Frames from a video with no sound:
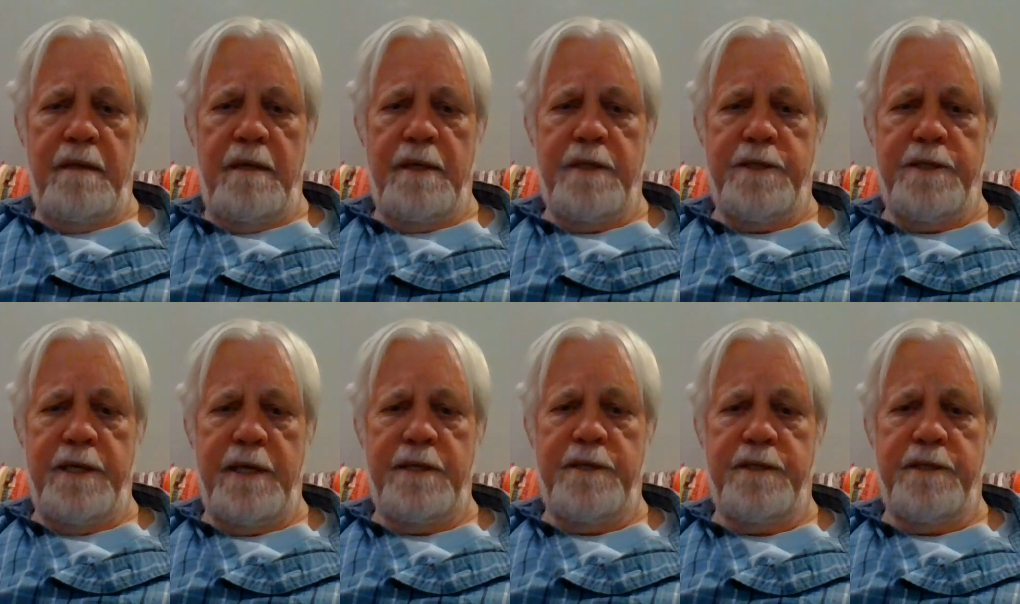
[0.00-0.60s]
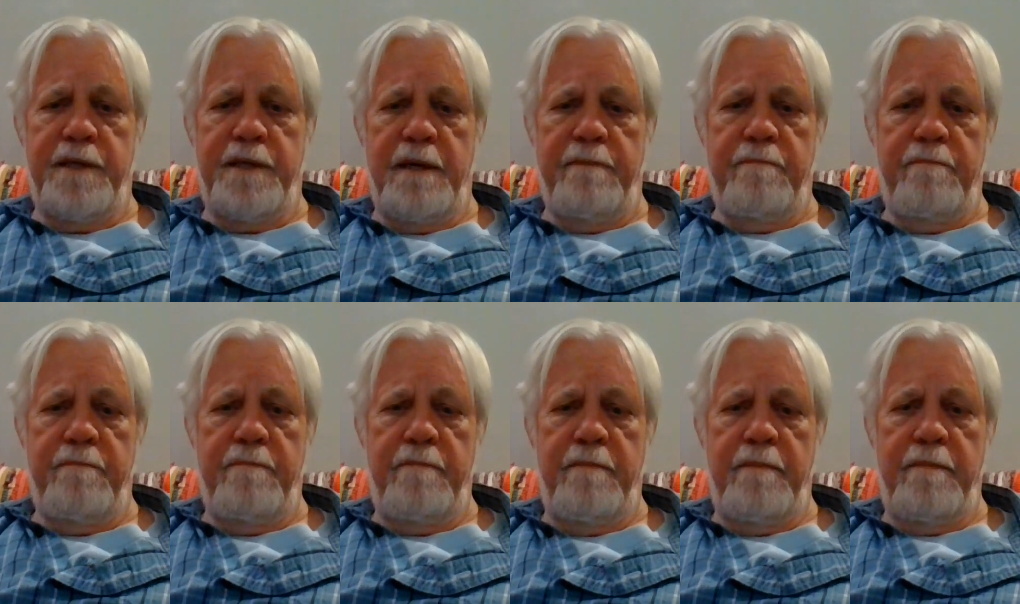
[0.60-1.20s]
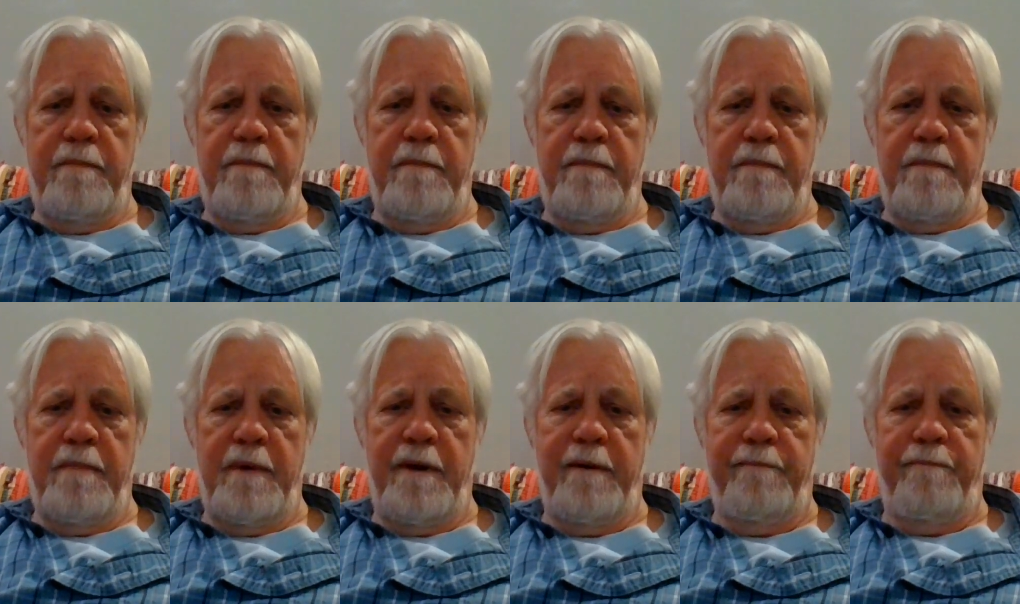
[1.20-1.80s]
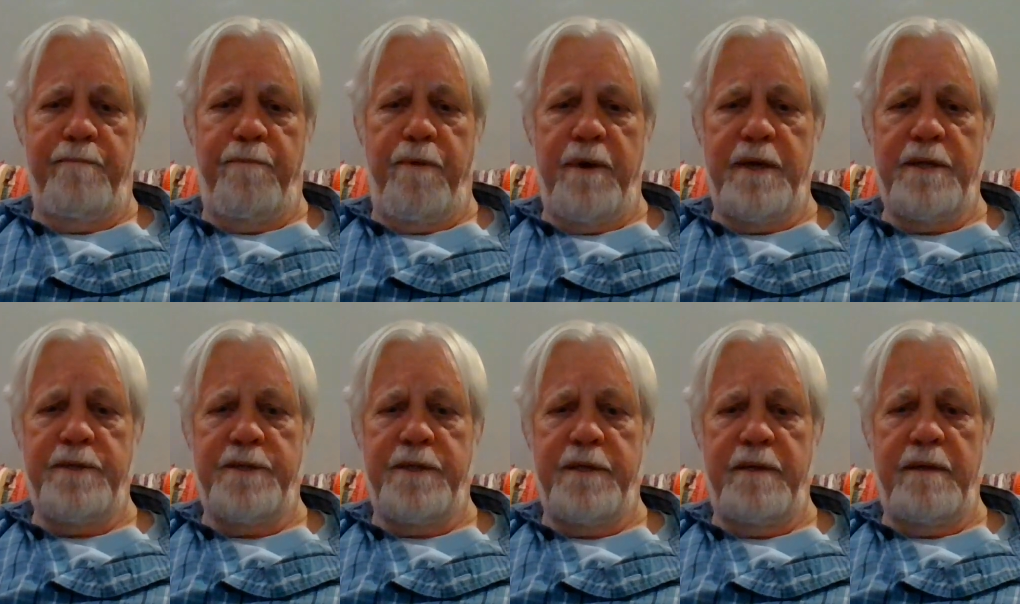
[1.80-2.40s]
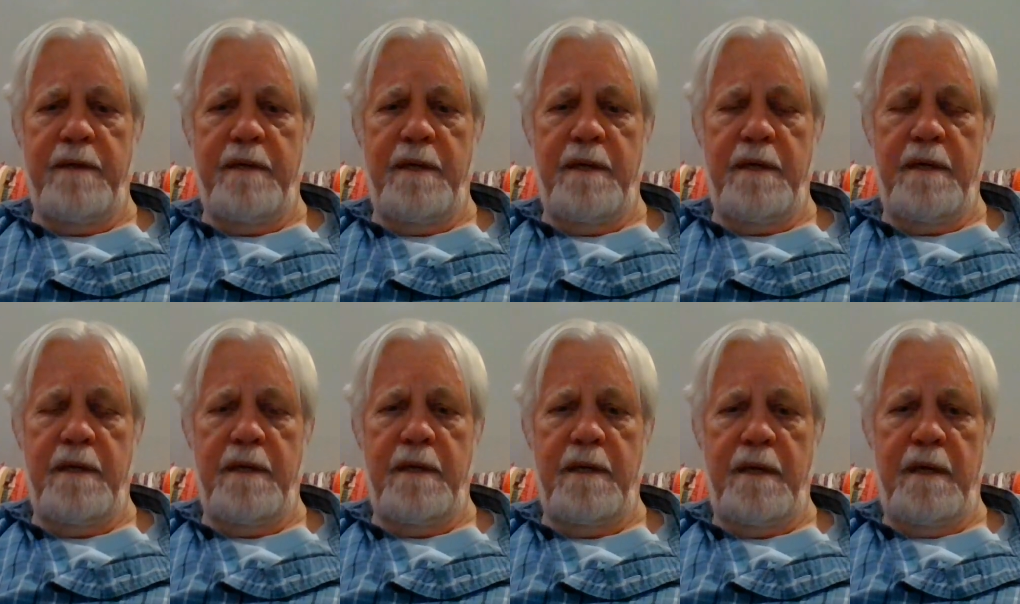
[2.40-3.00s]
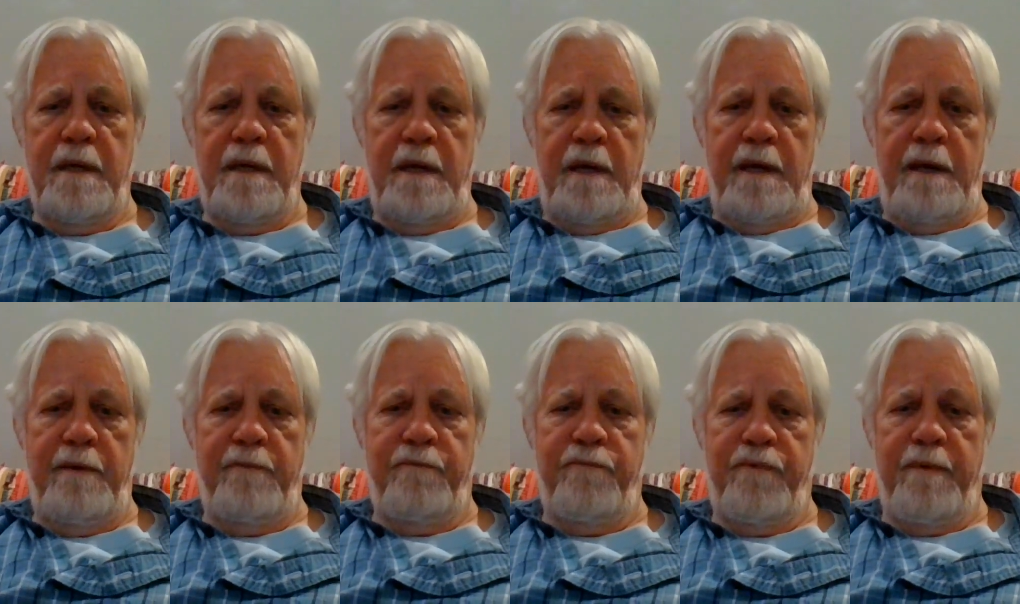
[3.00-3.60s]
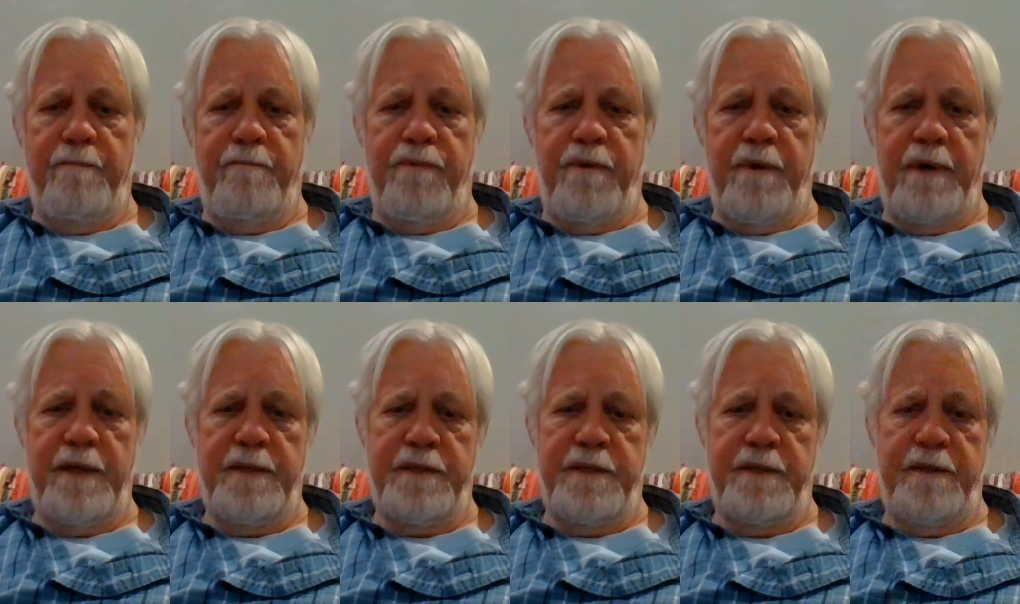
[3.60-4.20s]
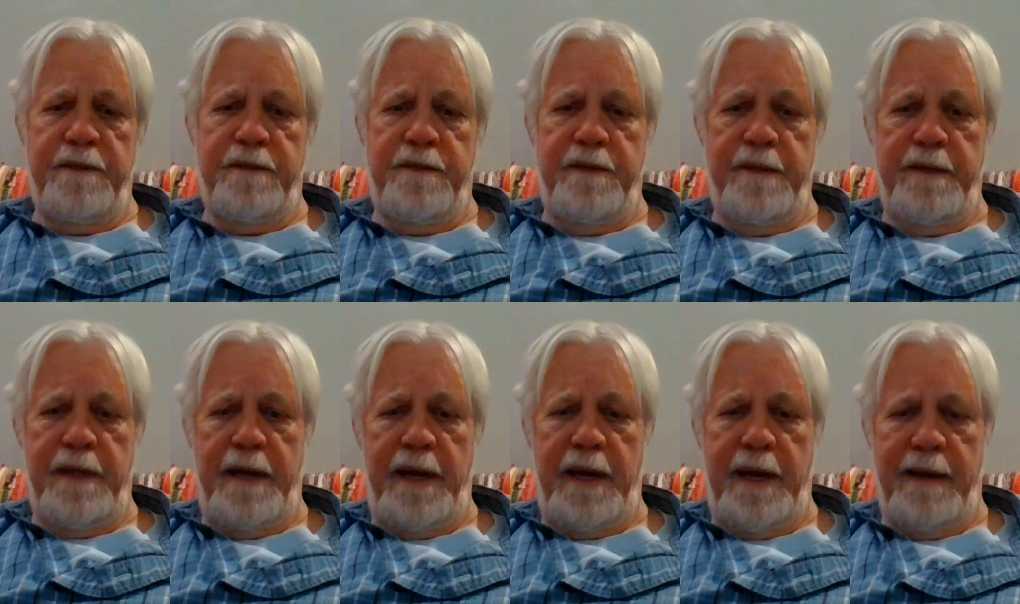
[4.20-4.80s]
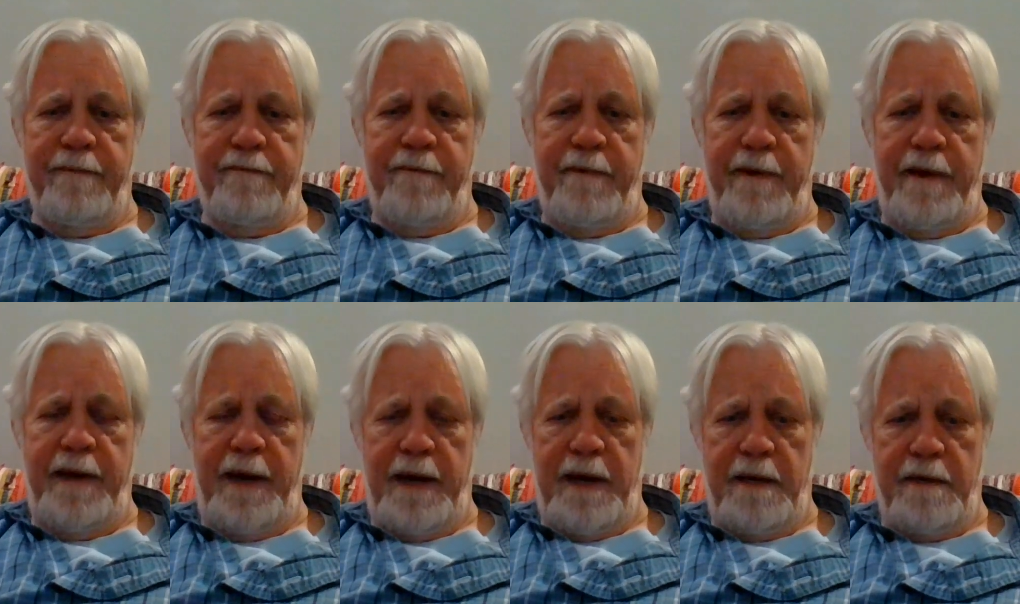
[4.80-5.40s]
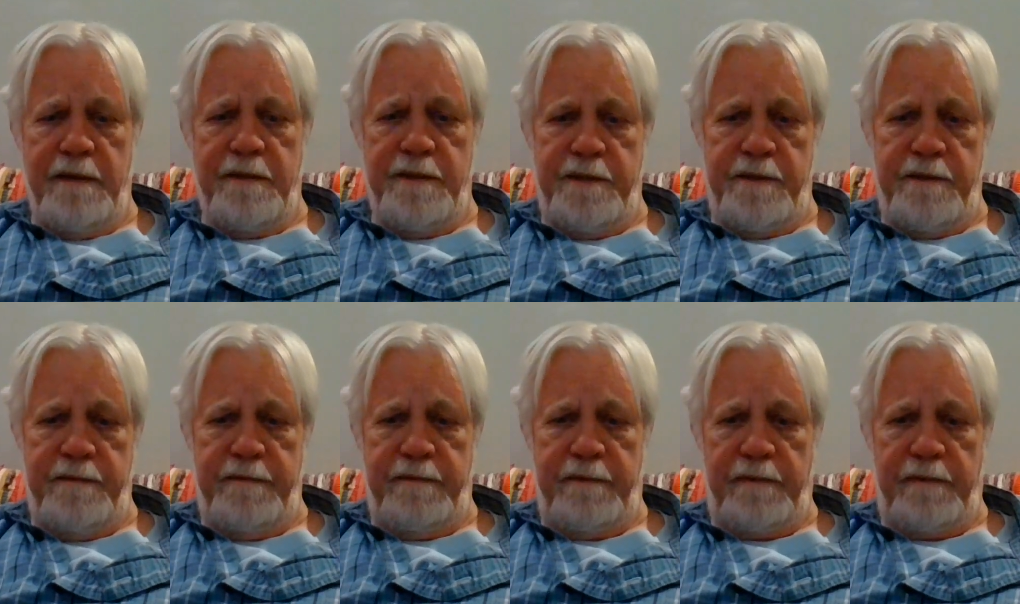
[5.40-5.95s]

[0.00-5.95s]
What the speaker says: system of prison and from prison to the halfway house.